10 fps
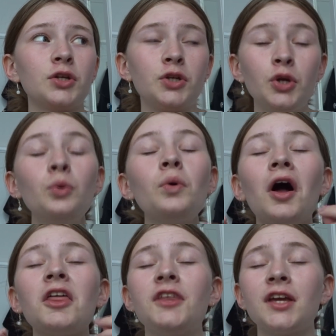You
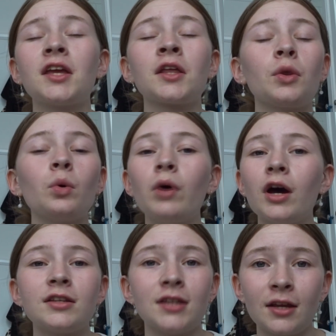are thinking the
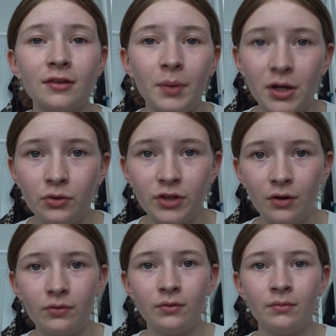worst things about
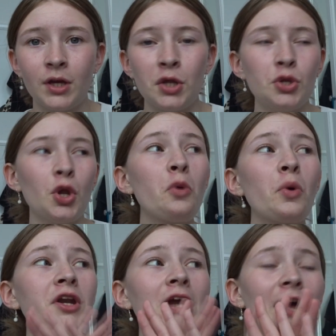yourself. No
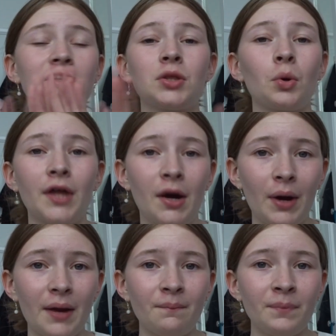one has thought that
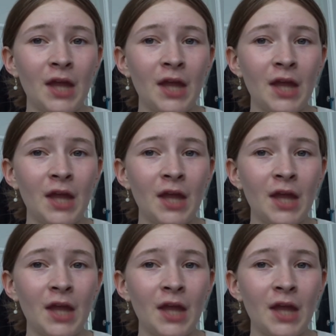way.